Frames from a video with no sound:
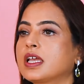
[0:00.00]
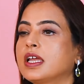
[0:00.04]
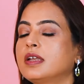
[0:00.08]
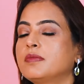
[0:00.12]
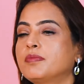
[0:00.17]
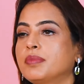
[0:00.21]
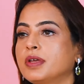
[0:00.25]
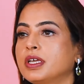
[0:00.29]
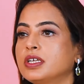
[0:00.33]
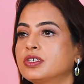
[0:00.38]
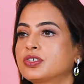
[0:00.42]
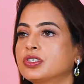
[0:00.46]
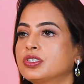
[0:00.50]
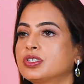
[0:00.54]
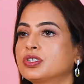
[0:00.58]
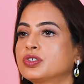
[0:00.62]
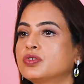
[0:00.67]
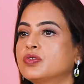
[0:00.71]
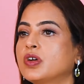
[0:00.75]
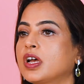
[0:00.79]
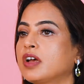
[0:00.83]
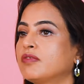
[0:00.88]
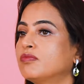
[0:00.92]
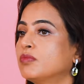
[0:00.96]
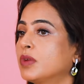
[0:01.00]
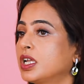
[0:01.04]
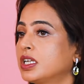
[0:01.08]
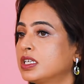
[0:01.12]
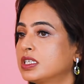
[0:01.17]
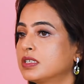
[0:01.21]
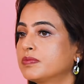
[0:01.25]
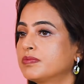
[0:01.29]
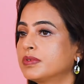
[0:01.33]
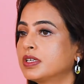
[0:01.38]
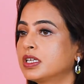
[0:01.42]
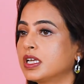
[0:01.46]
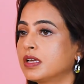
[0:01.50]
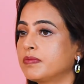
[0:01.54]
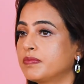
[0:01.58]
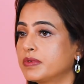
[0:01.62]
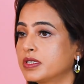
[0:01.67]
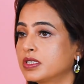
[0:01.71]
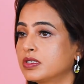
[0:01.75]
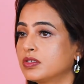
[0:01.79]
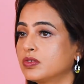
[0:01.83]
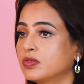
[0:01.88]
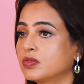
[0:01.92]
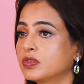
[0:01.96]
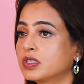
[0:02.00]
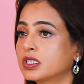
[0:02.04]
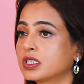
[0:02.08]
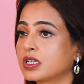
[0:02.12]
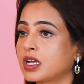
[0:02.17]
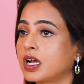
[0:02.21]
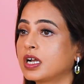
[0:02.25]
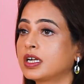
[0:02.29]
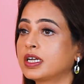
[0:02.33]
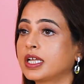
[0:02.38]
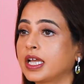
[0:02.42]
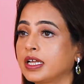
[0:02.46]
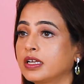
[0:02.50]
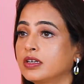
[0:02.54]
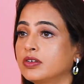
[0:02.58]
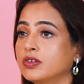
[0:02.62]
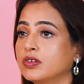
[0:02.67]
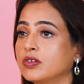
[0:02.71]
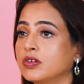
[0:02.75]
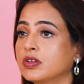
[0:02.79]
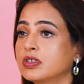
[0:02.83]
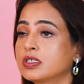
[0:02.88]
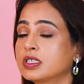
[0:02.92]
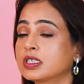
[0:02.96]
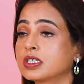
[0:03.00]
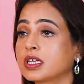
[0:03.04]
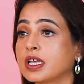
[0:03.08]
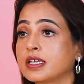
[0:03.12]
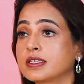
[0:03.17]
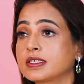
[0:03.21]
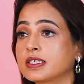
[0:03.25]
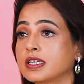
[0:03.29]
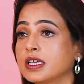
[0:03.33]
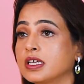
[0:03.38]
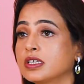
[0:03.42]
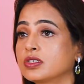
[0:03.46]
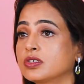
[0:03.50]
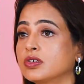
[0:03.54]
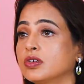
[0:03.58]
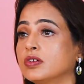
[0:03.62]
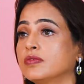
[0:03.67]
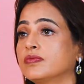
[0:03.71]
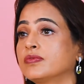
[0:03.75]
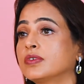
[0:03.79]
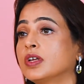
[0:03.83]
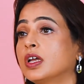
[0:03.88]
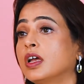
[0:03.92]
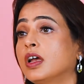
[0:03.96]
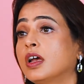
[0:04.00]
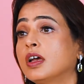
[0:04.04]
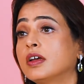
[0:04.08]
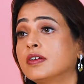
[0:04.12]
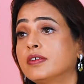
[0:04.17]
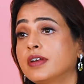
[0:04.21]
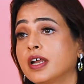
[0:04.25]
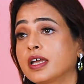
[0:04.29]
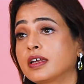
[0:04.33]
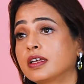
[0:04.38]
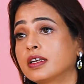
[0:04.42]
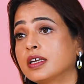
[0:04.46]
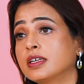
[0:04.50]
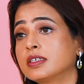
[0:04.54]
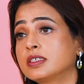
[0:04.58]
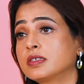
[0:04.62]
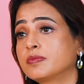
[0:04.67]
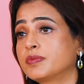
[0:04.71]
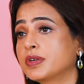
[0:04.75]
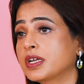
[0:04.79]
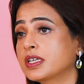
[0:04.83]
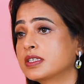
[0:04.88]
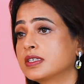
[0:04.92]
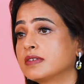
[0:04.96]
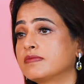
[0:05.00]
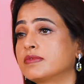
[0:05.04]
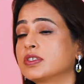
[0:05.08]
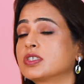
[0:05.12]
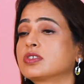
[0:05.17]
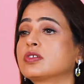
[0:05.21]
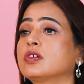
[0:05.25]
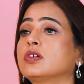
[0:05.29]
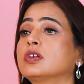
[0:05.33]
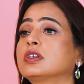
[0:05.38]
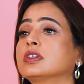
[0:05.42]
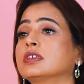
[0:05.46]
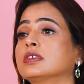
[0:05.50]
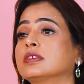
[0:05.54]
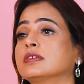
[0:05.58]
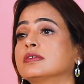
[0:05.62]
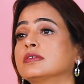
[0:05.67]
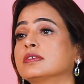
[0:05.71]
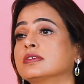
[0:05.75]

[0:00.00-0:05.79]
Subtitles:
and patients who have multiple episodes are diagnosed as case of recurrent depressive disorder.